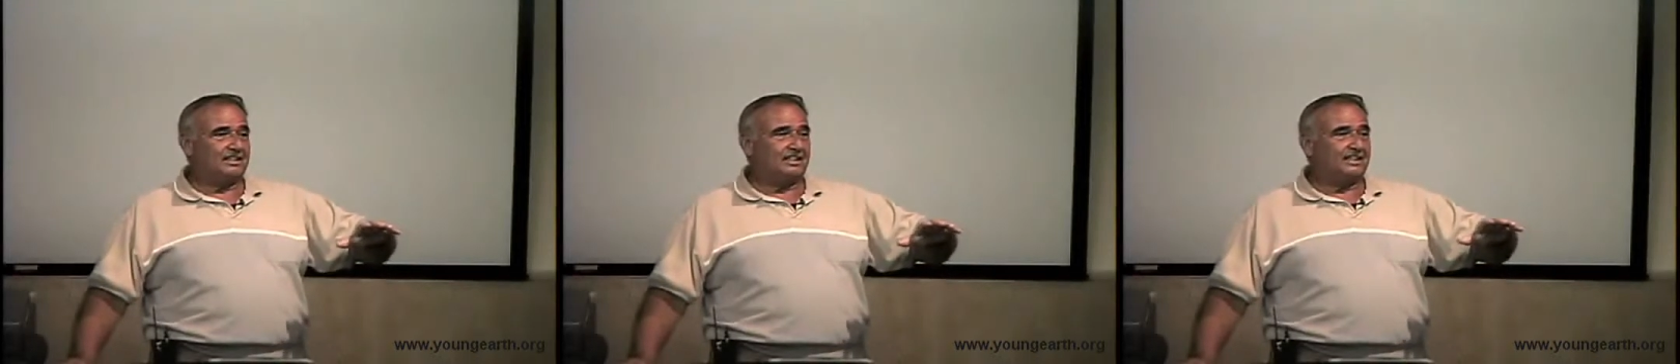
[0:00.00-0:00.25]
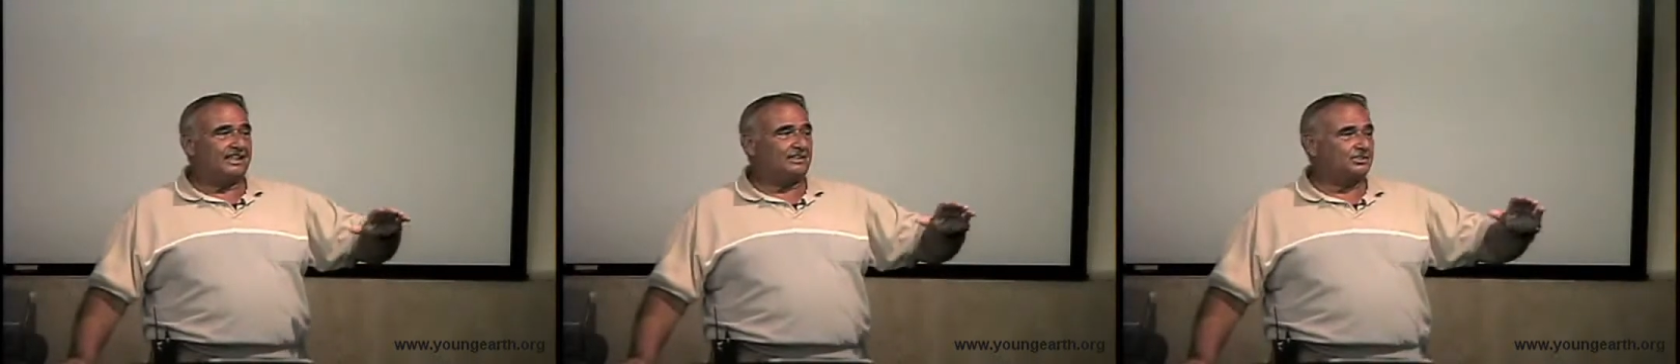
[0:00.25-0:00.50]

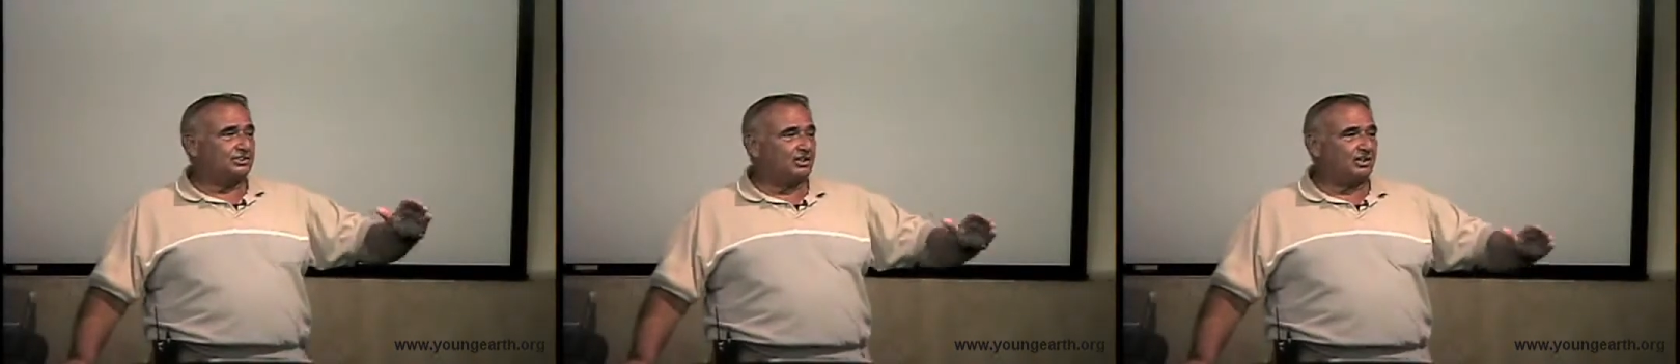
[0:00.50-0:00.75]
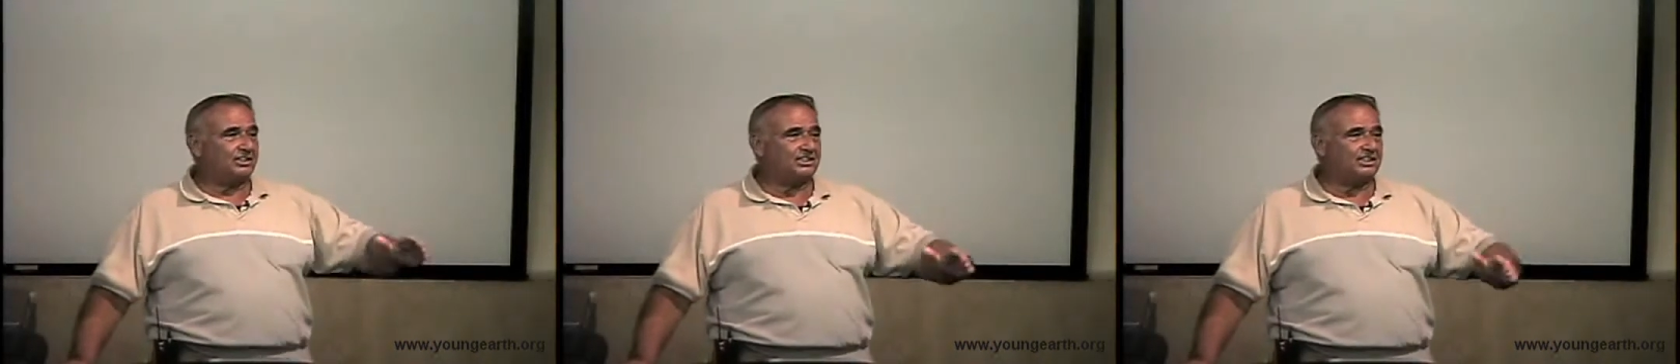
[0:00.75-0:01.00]
they
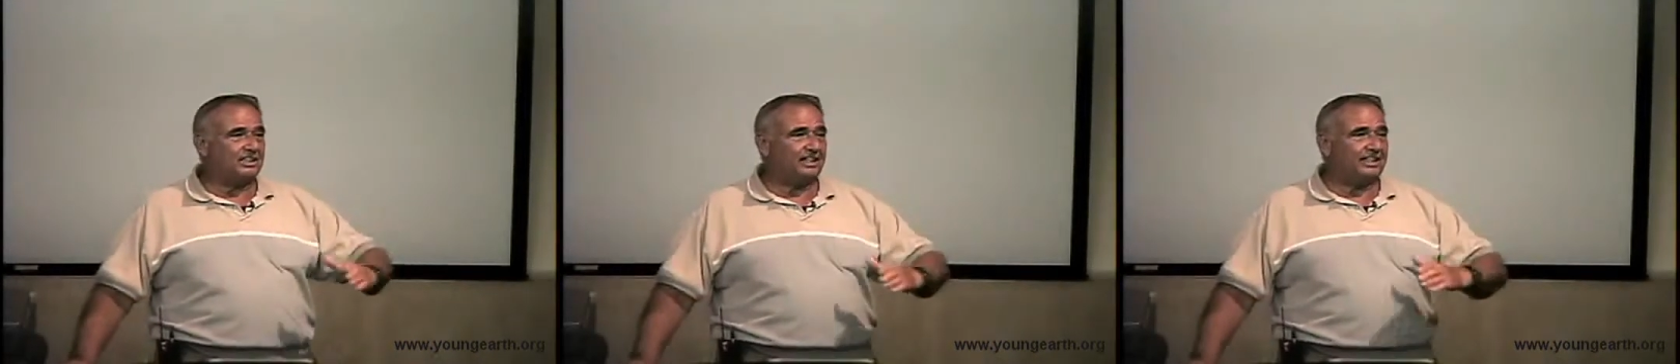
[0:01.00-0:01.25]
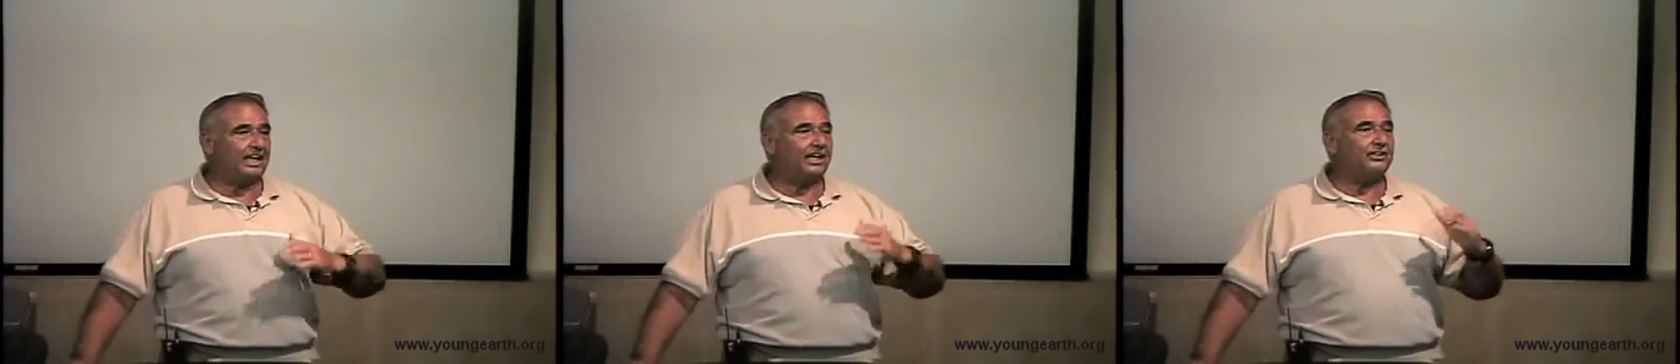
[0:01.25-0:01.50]
started
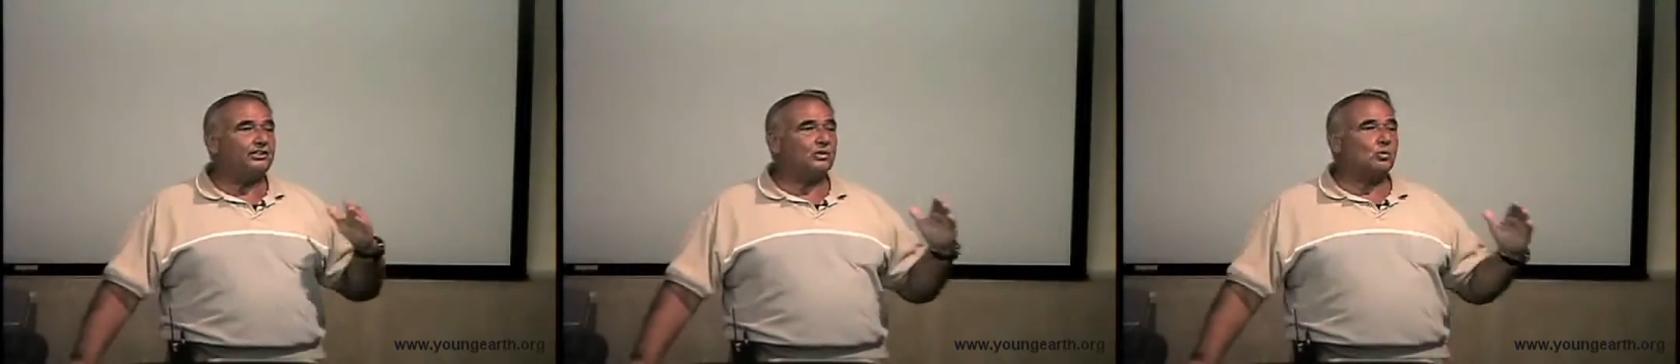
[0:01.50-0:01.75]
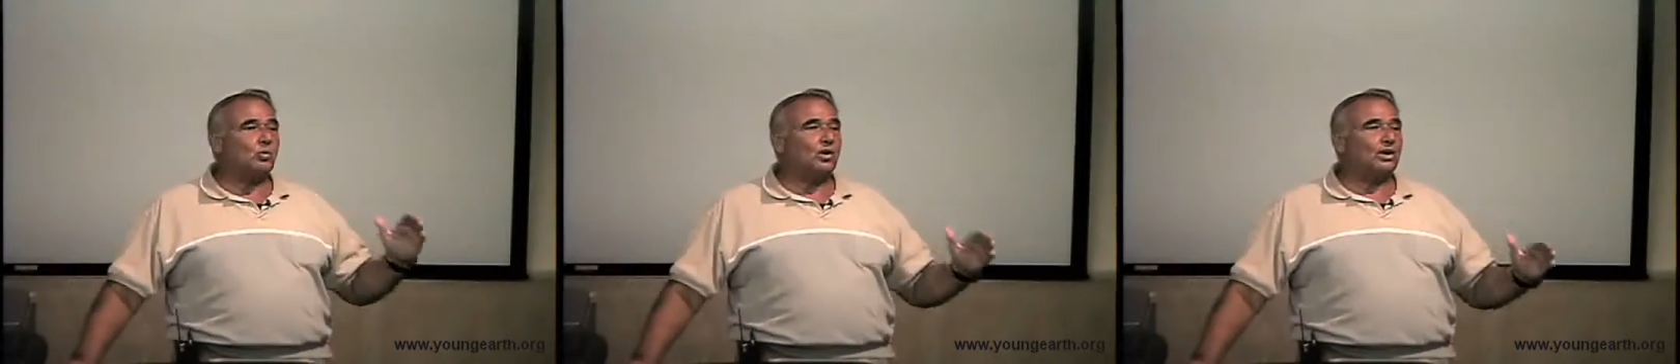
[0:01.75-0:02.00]
studying
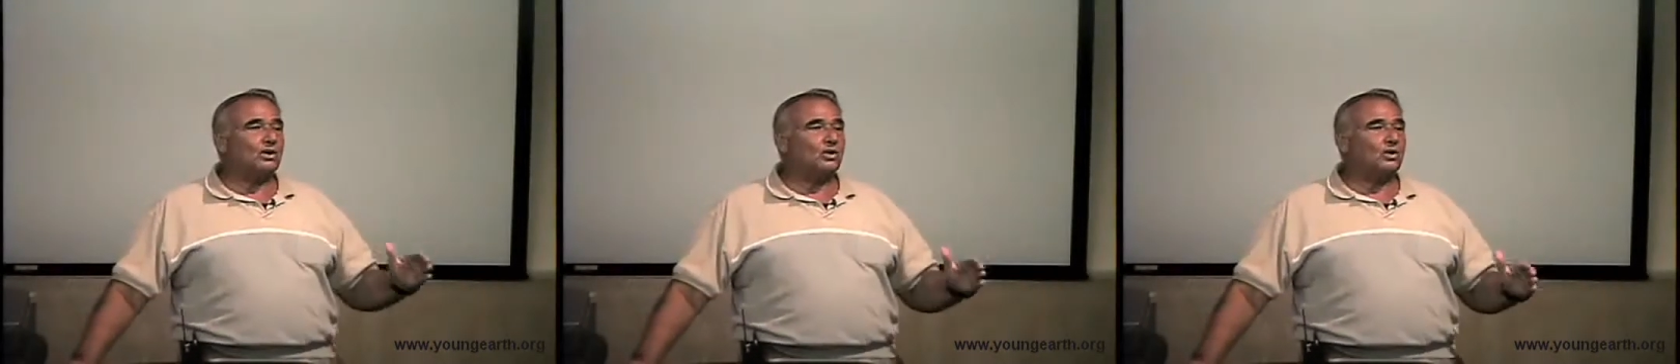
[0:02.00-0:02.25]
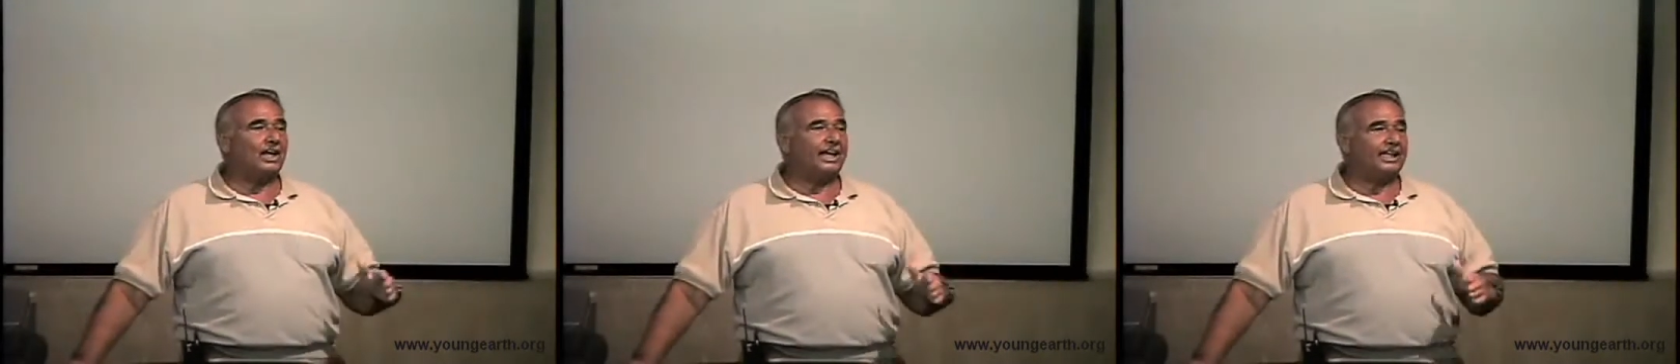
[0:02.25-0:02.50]
underwater
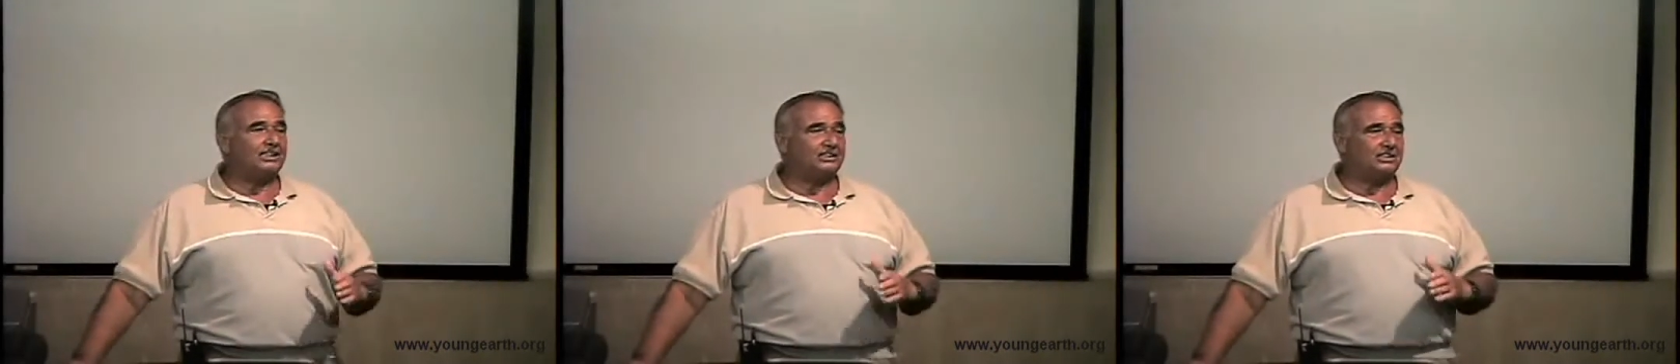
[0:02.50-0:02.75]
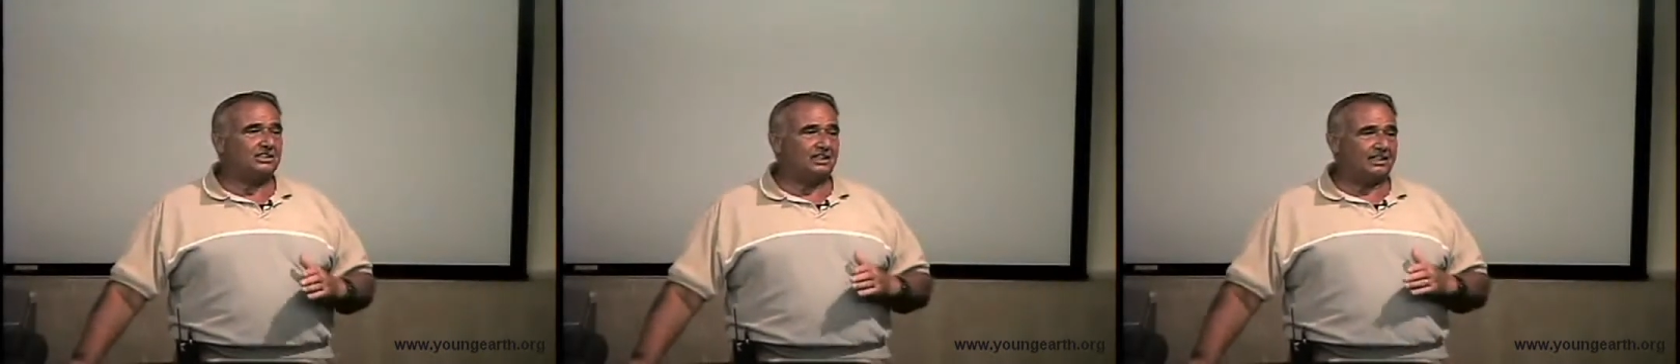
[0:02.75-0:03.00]

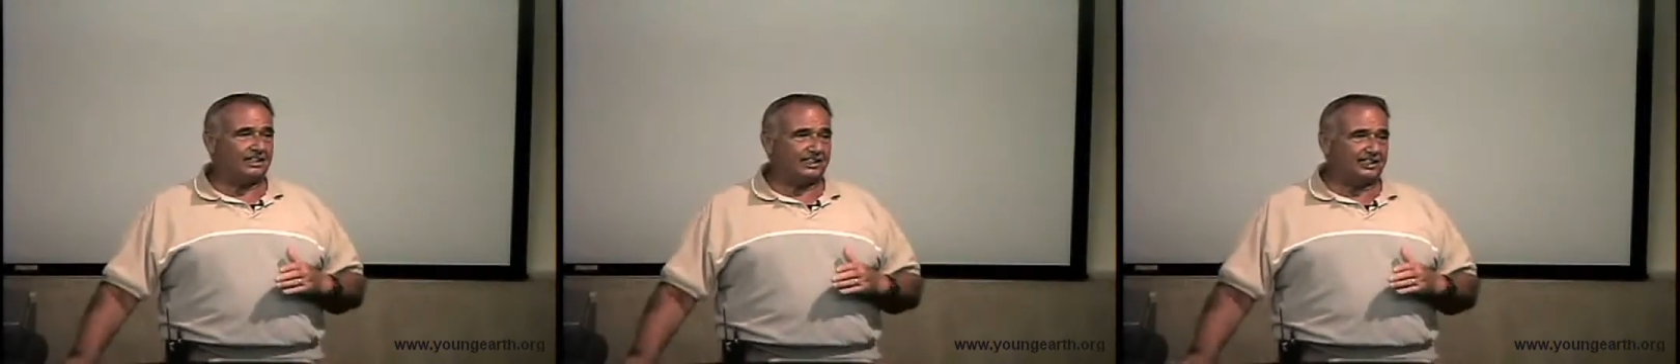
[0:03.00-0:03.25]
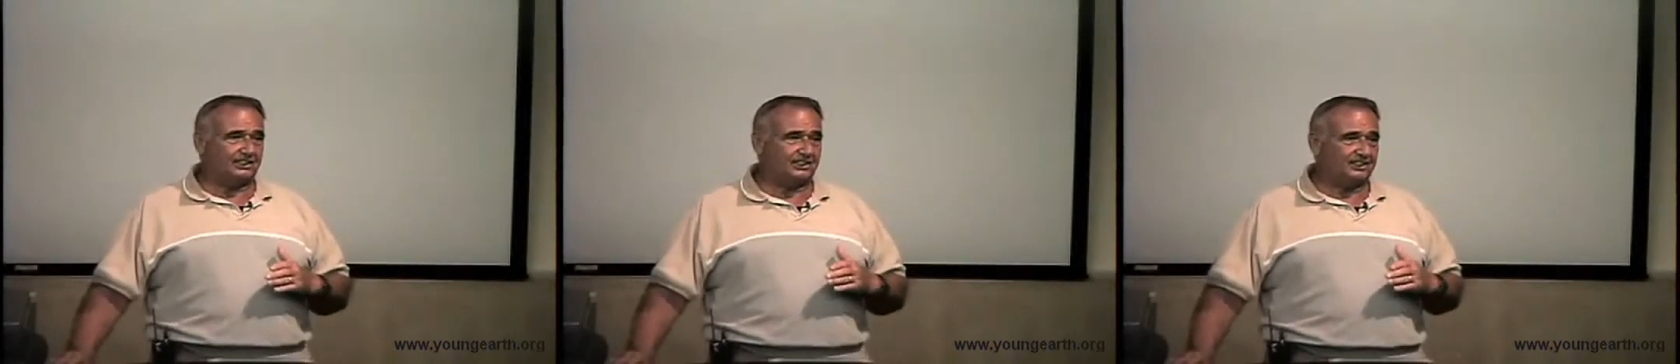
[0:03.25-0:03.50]

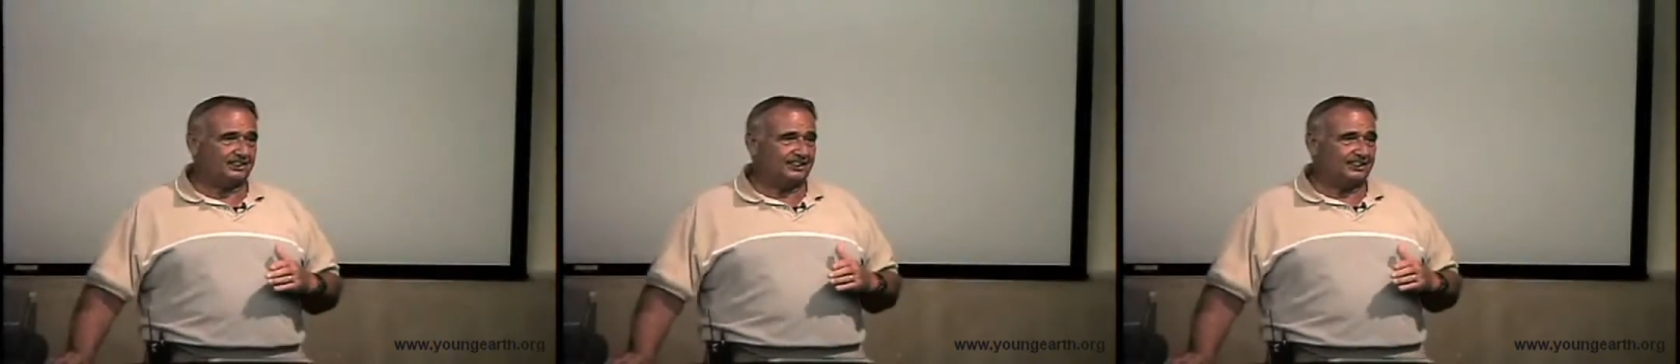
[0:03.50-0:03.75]
landslides.